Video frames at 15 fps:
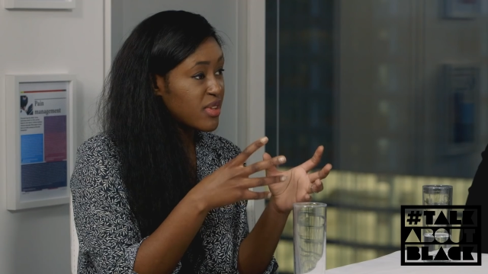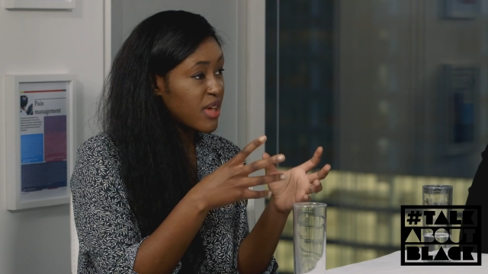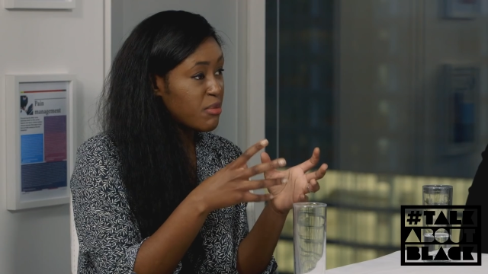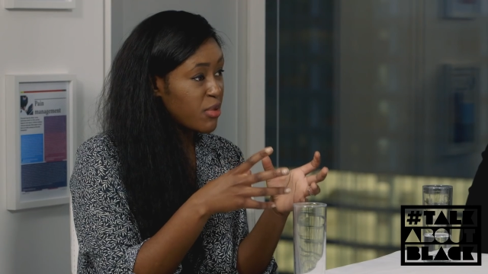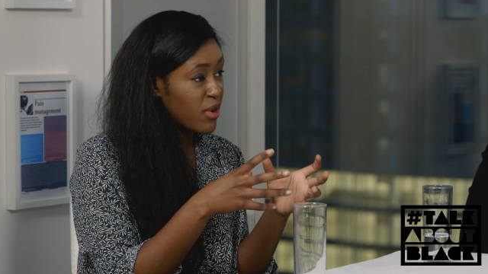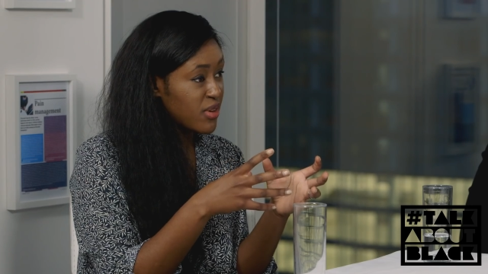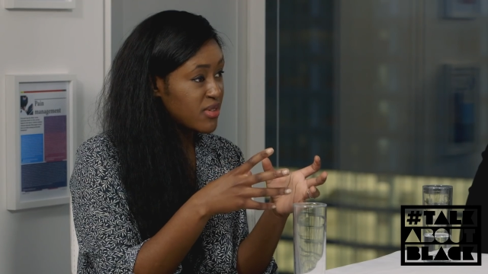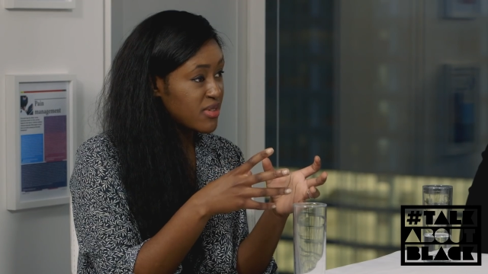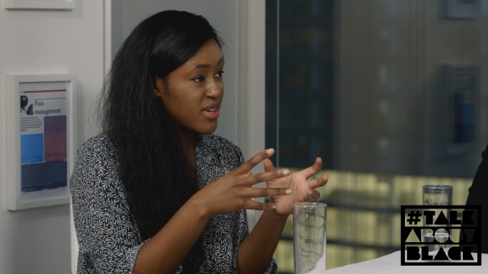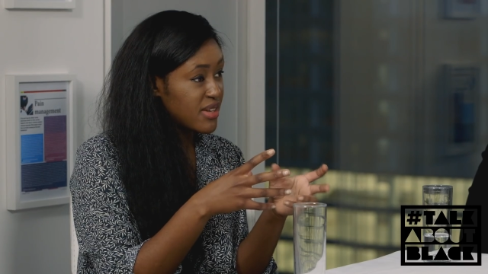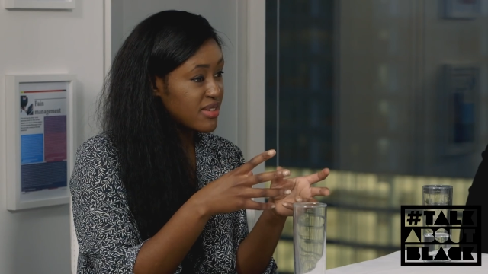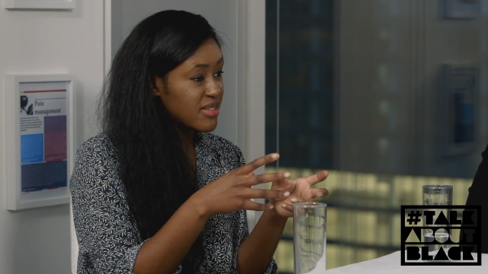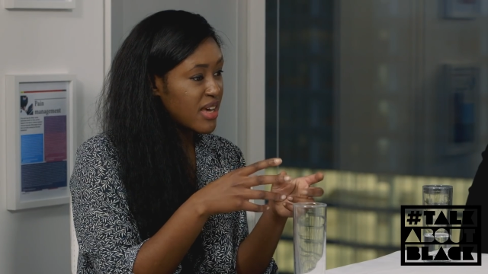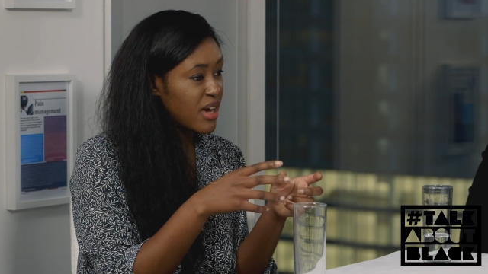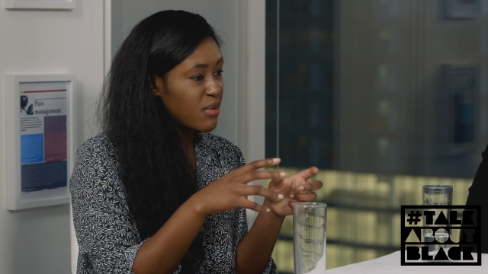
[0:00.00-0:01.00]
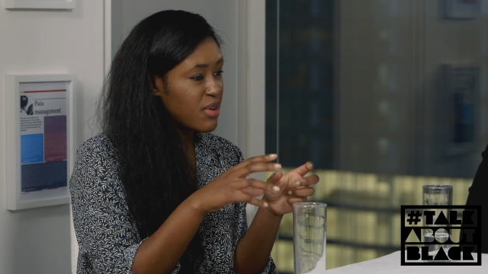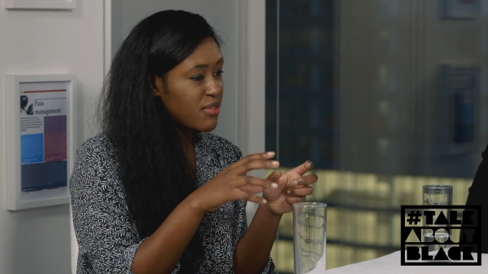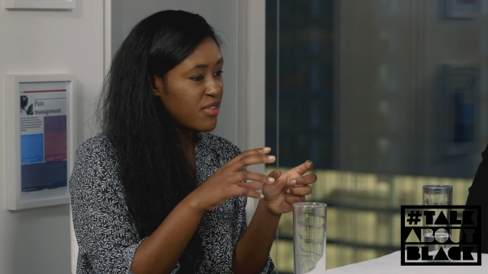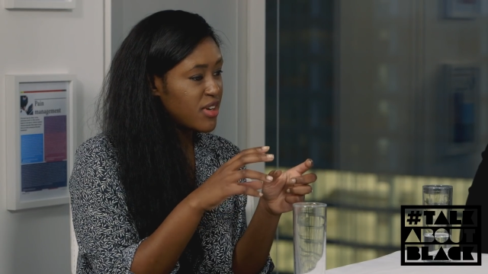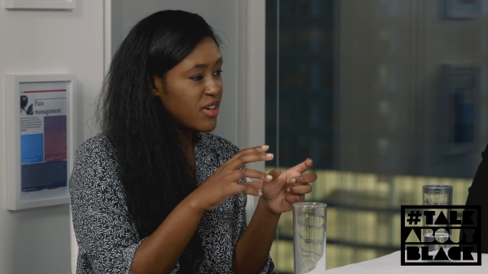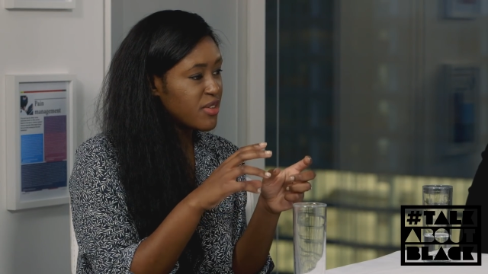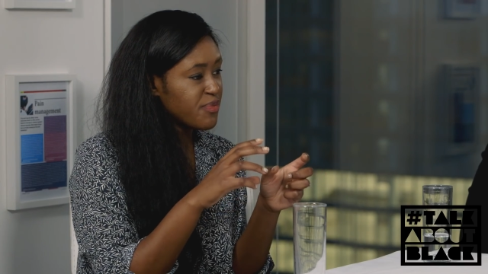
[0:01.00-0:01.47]
through that process.
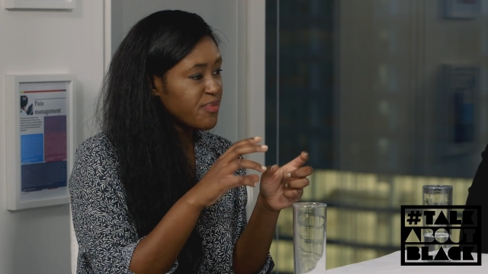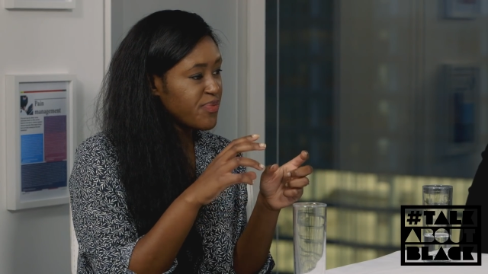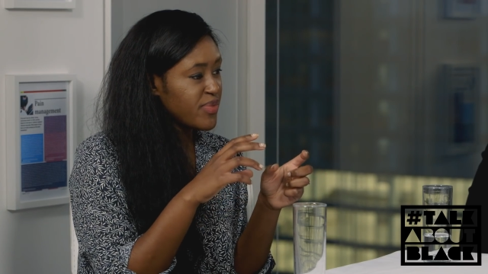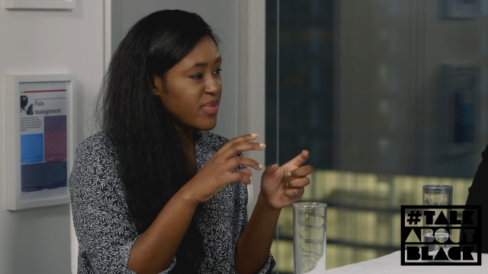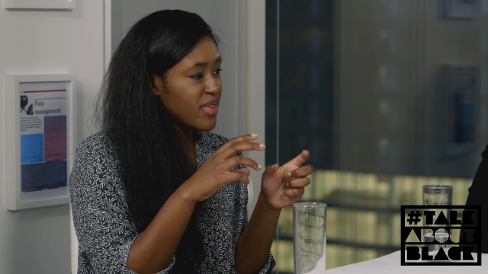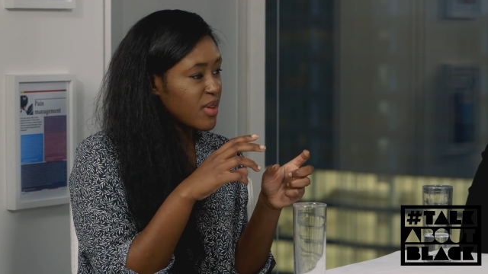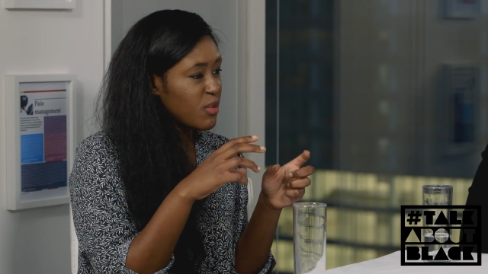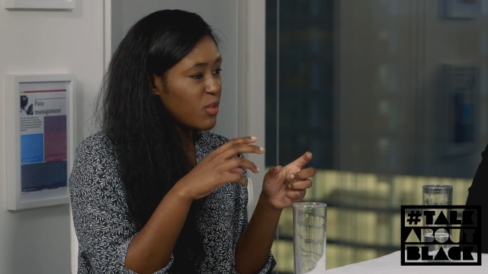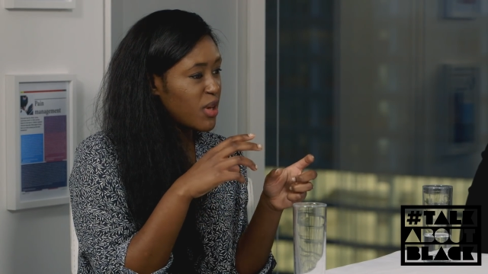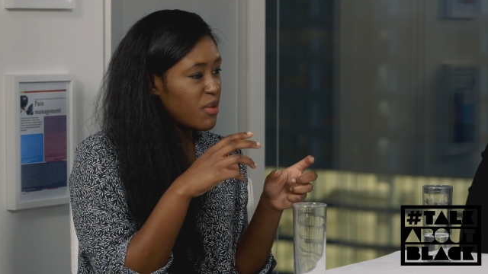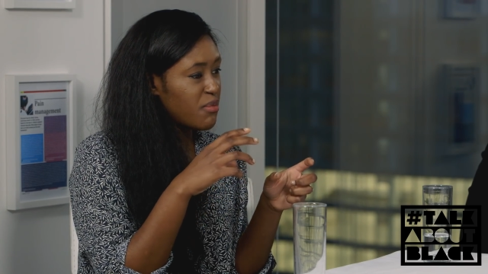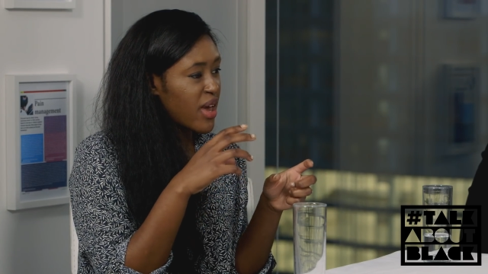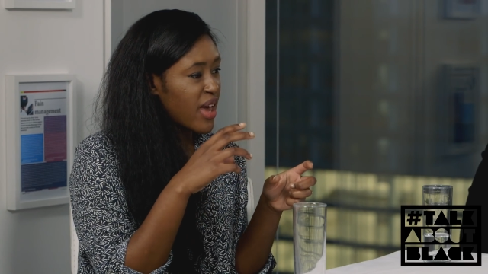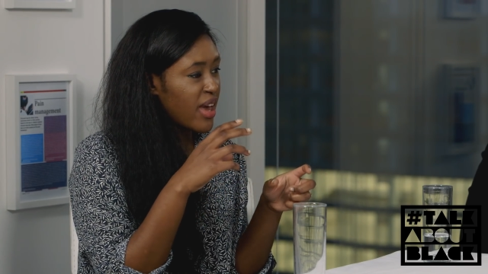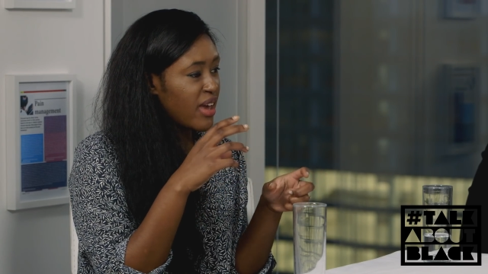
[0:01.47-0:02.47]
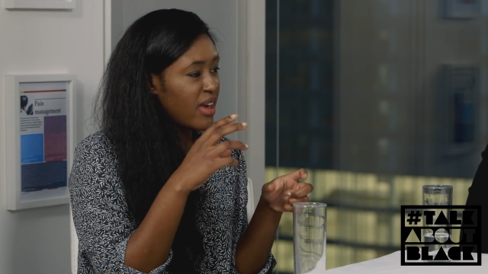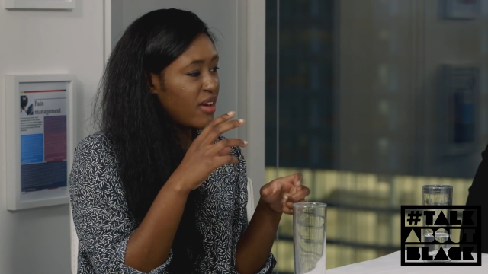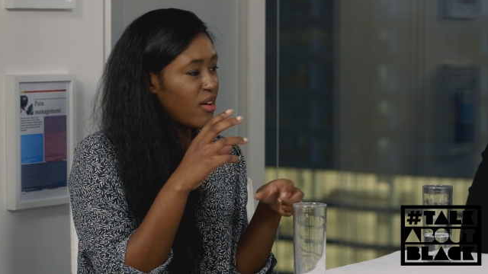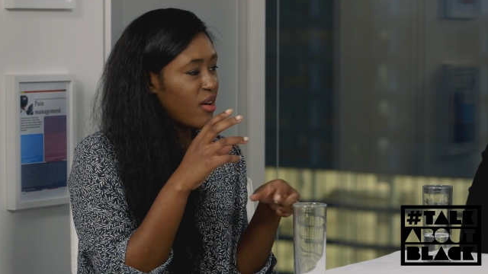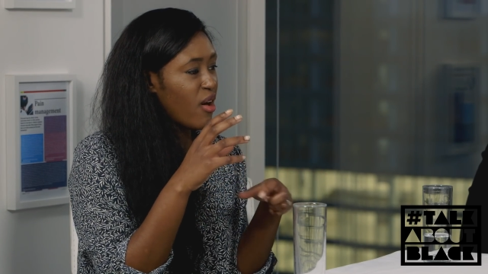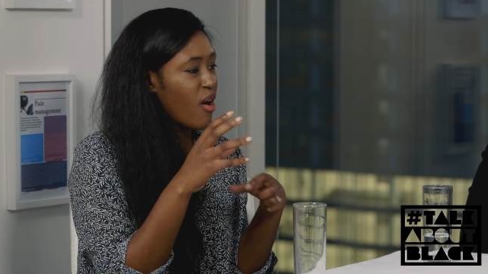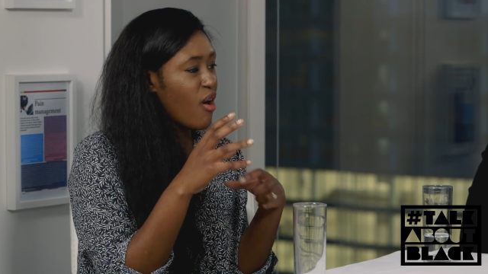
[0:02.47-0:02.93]
However, we
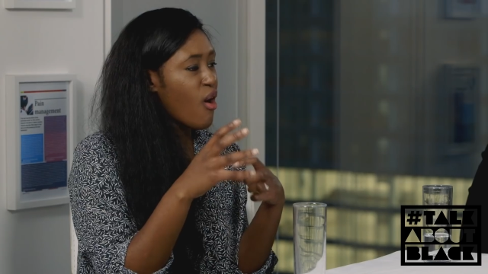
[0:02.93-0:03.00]
may